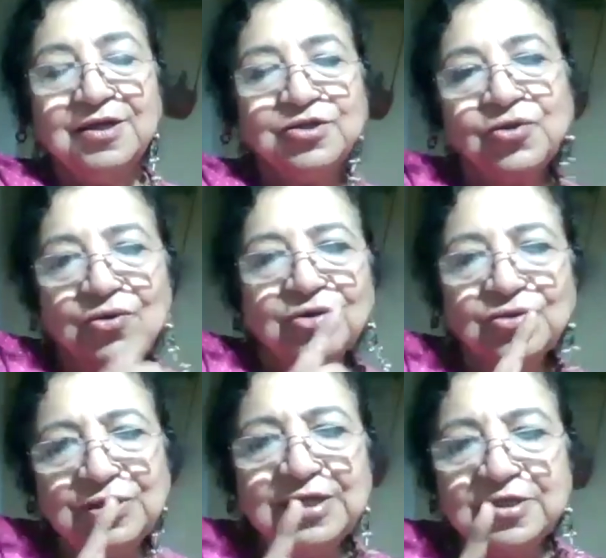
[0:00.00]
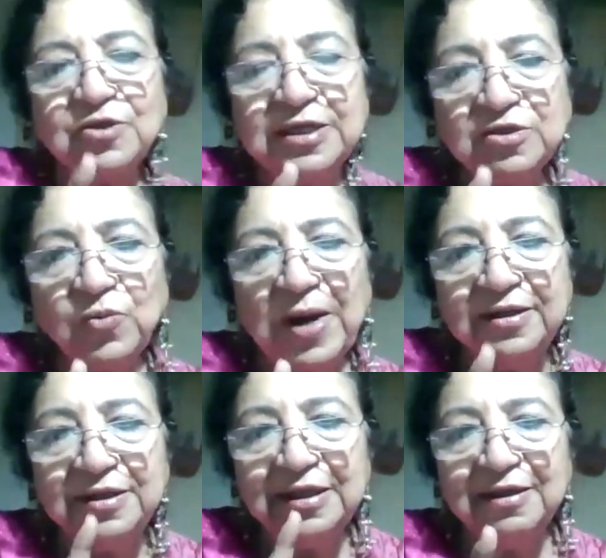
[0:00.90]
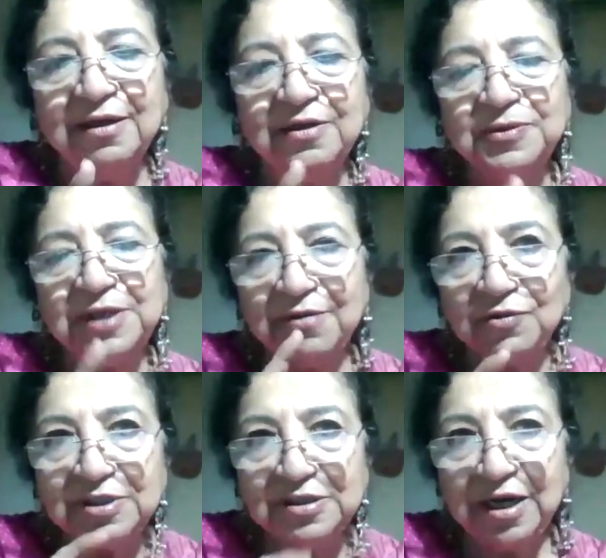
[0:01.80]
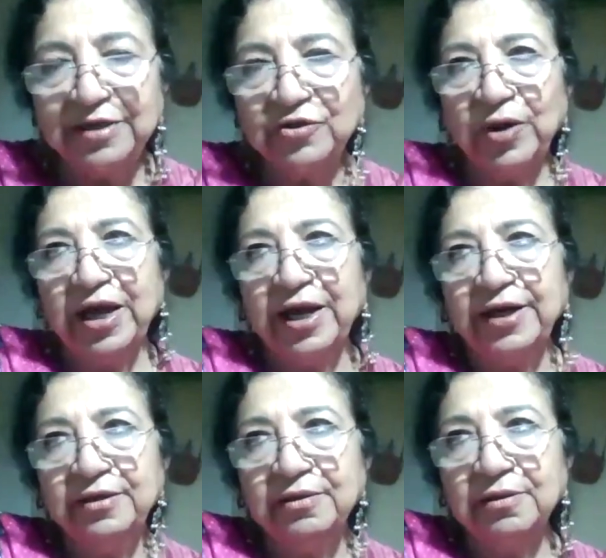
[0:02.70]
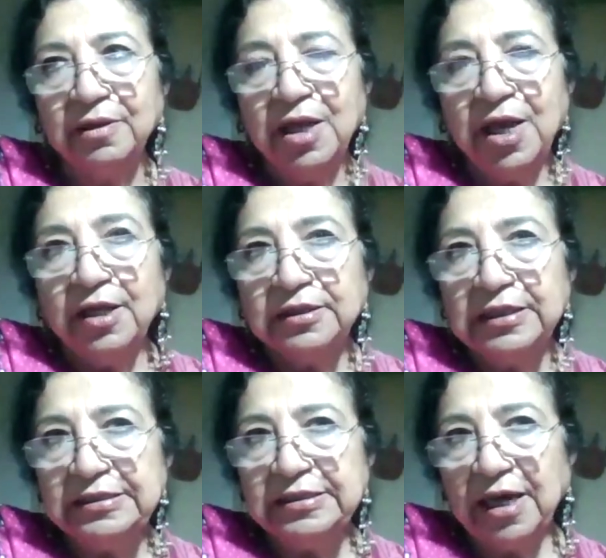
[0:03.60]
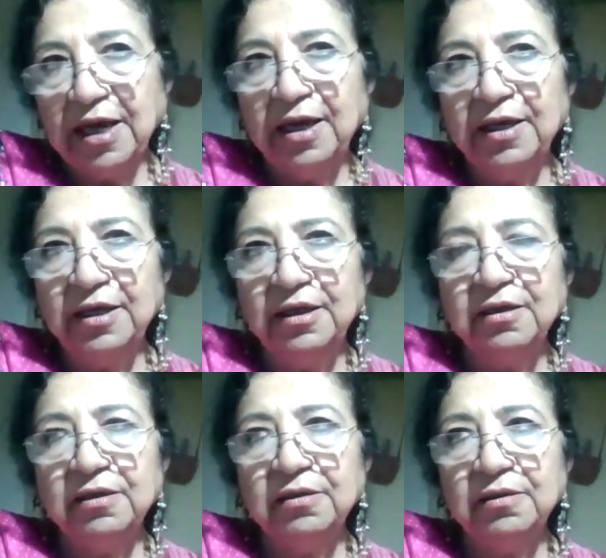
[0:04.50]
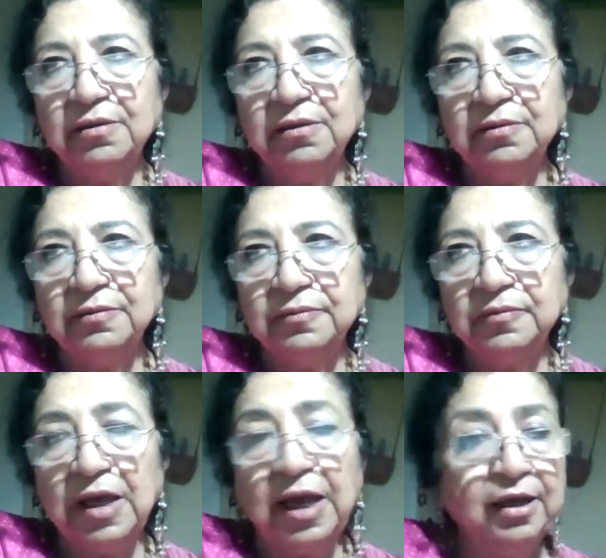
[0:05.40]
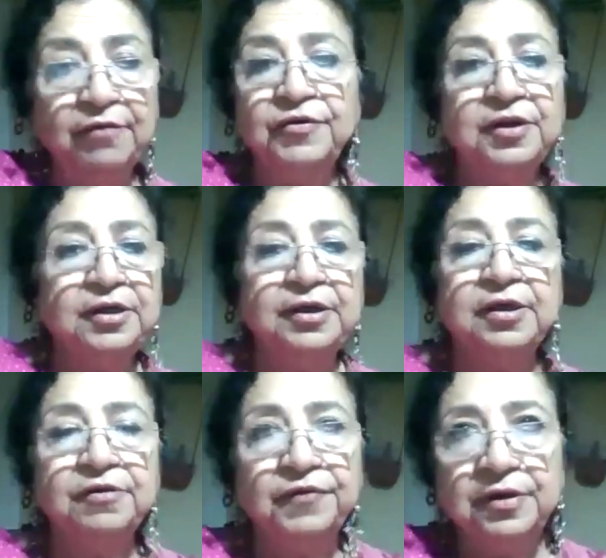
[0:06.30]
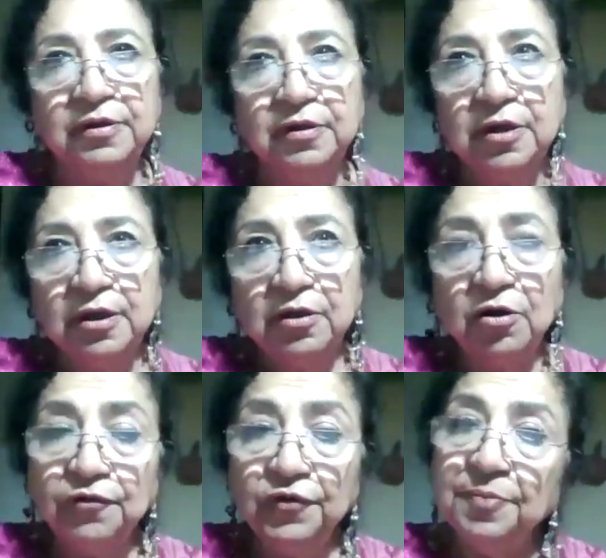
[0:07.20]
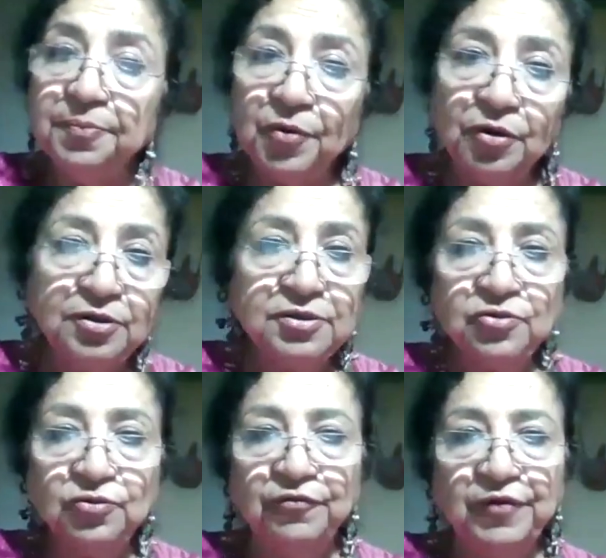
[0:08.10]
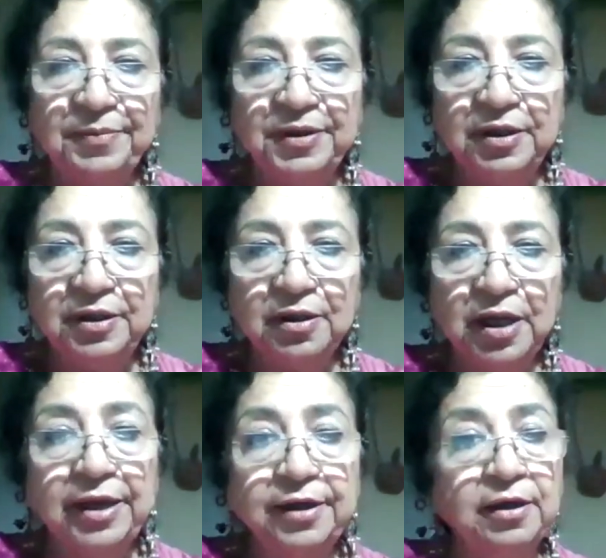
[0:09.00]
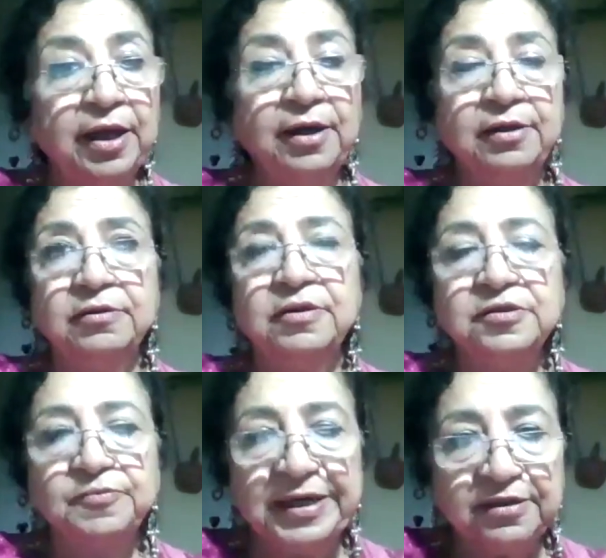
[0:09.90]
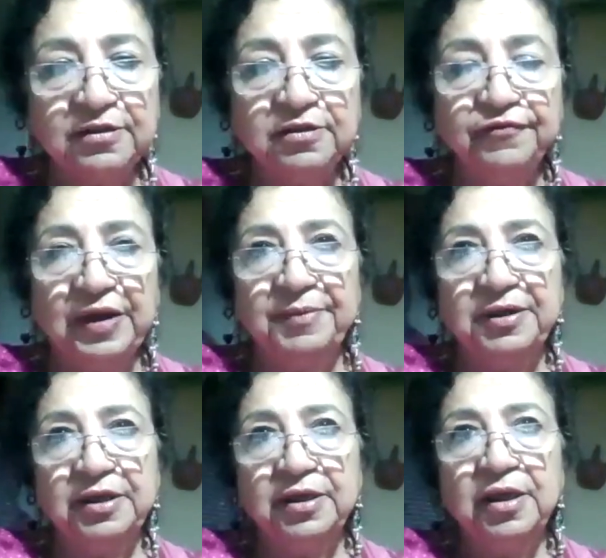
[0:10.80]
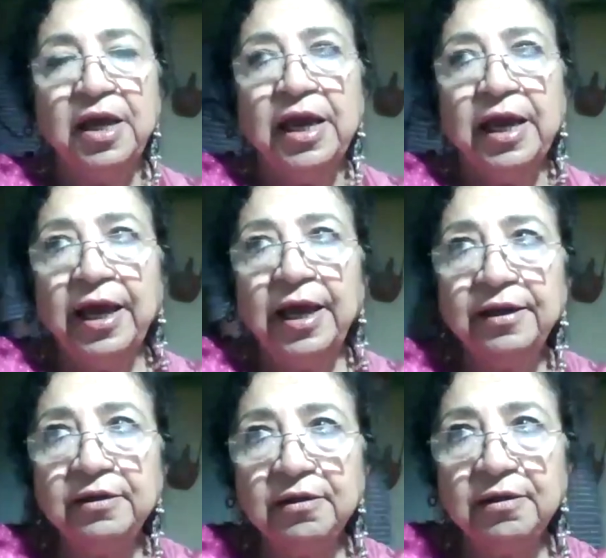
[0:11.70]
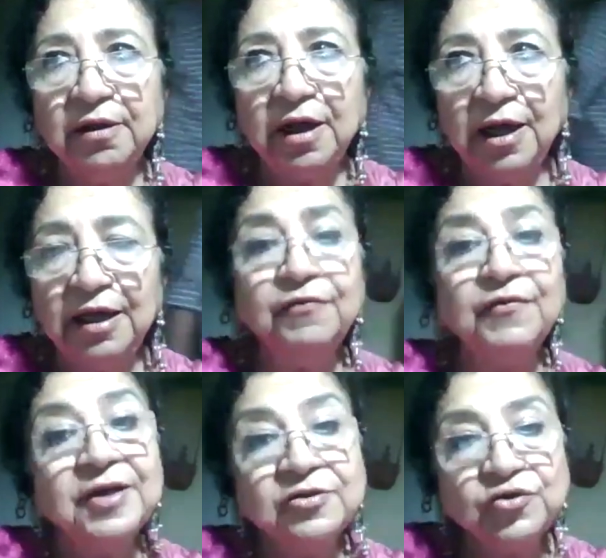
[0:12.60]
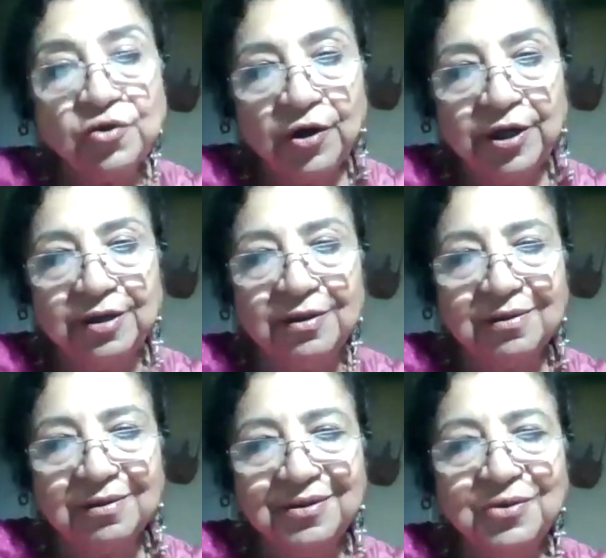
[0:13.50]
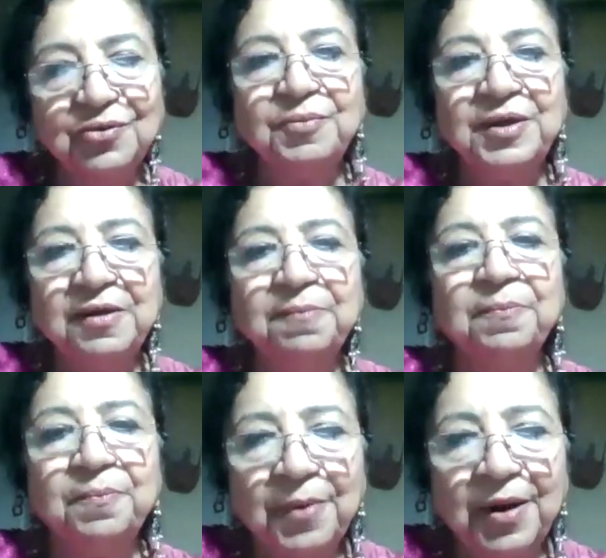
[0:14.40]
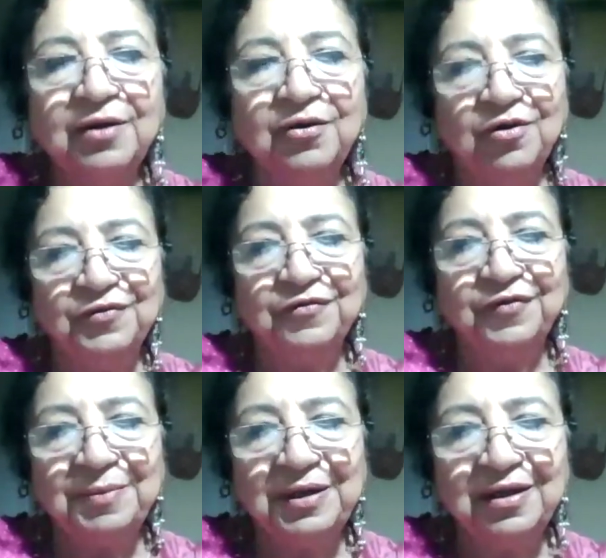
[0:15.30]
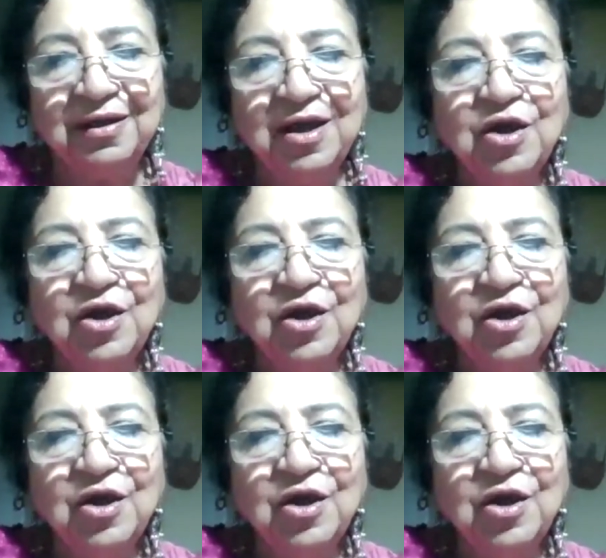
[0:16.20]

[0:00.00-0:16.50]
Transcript: So just one thing, Anmati, I would just like to add here, that I have really given a lot of importance to the family, and respected the family, and I have enjoyed, being part of the family.